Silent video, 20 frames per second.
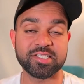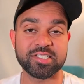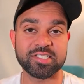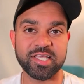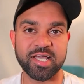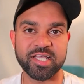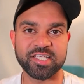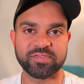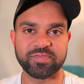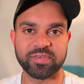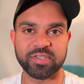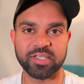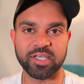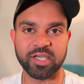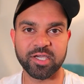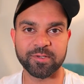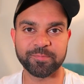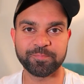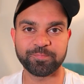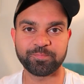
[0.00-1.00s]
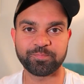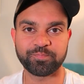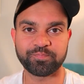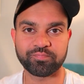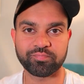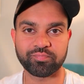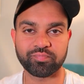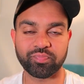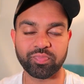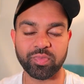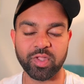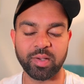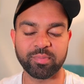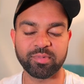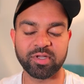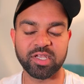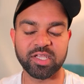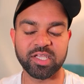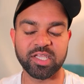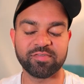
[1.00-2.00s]
today's video, I'm
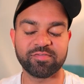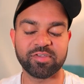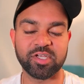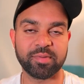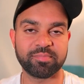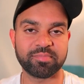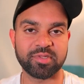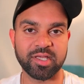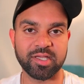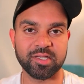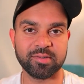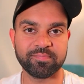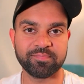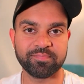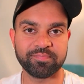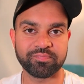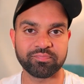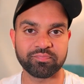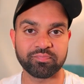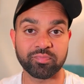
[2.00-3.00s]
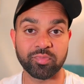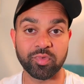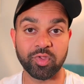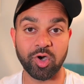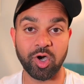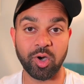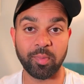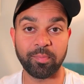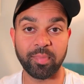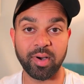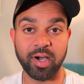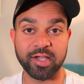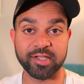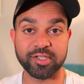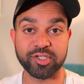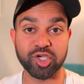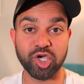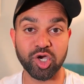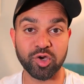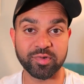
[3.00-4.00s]
going to give an update on my
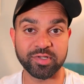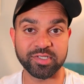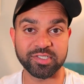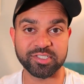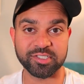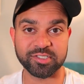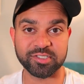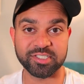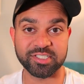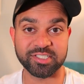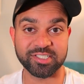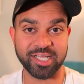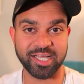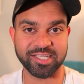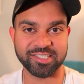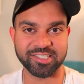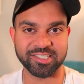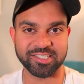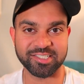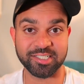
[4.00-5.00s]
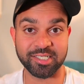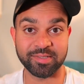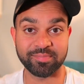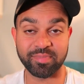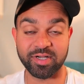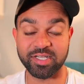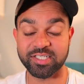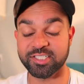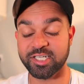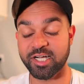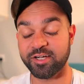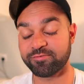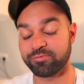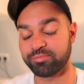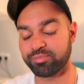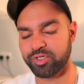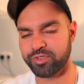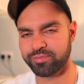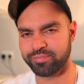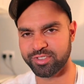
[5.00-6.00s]
current status in my
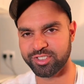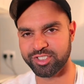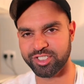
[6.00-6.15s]
self-improvement